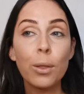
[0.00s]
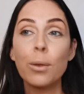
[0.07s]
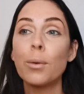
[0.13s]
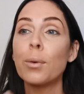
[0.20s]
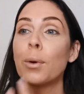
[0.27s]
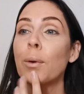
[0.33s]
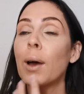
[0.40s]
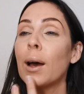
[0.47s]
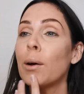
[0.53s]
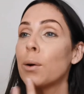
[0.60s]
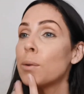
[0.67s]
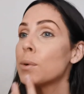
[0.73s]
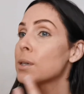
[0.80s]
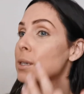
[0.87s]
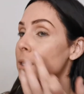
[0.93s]

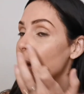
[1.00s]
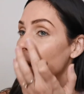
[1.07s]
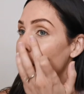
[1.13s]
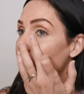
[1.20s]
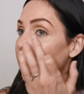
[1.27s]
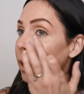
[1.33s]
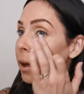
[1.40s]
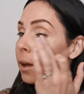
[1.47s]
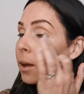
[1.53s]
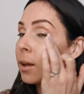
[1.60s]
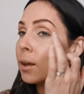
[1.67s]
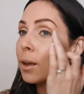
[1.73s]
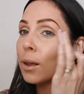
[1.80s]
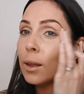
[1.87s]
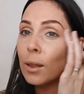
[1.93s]
throughout
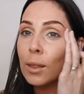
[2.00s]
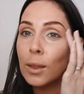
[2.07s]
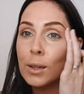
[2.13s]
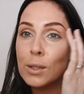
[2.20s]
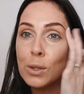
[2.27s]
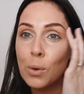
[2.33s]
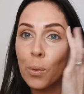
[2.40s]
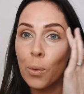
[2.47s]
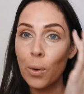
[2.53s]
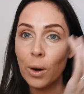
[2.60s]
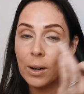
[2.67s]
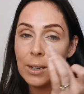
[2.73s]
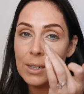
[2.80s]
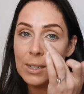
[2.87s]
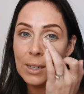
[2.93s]
this
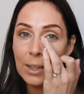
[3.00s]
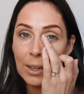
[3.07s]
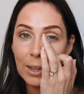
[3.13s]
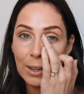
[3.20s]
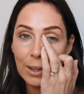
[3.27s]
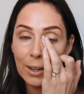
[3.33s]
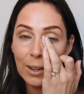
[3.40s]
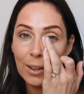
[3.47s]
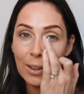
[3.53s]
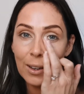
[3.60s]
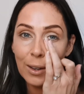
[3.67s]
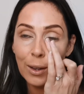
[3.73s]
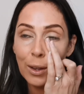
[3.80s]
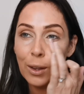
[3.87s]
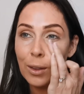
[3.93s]
quarantine,
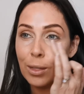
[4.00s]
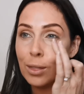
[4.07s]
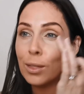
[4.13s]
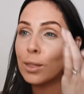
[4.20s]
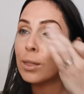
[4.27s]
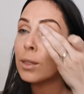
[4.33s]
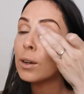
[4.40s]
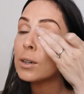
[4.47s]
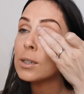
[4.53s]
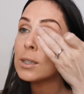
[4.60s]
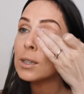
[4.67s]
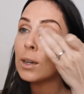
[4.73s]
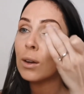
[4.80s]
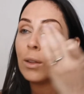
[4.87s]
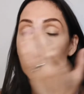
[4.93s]

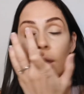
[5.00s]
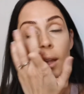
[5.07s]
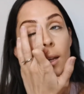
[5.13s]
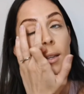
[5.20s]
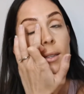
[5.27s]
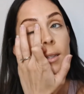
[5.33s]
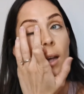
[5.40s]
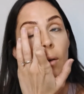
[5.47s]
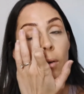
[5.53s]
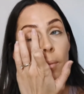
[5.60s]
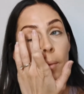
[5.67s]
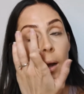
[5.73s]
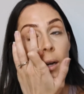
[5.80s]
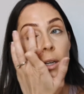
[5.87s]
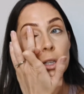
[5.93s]
there's little things that
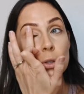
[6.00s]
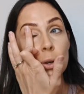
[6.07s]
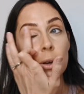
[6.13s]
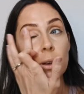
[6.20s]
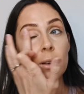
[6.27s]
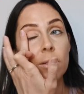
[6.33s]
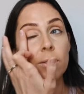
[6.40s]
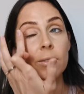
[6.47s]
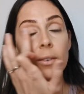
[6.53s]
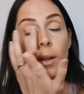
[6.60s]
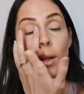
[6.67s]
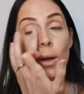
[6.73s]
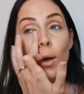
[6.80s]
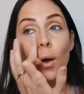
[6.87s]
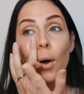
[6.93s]
remind you of
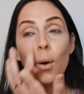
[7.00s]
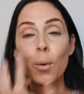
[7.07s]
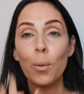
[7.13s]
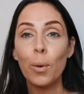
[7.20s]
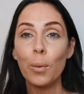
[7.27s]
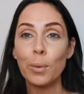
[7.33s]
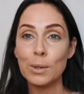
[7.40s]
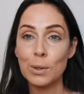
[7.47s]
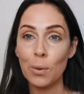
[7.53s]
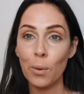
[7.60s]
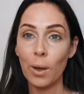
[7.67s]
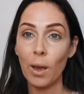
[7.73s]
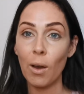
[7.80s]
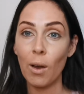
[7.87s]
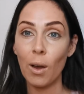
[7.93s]
what was
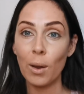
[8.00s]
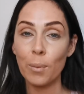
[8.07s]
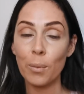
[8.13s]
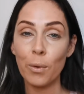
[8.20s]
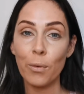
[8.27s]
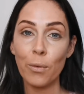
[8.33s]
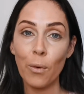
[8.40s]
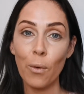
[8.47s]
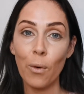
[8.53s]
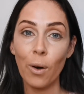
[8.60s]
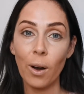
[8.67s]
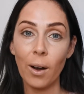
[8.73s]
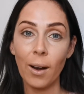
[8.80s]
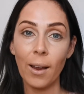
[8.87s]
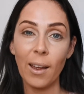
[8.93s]
going on
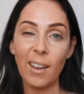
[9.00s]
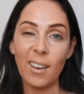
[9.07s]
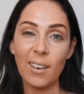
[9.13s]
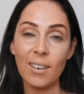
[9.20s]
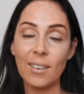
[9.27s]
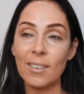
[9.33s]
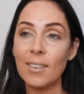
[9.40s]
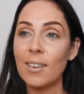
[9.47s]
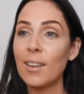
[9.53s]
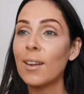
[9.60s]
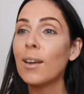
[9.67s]
before and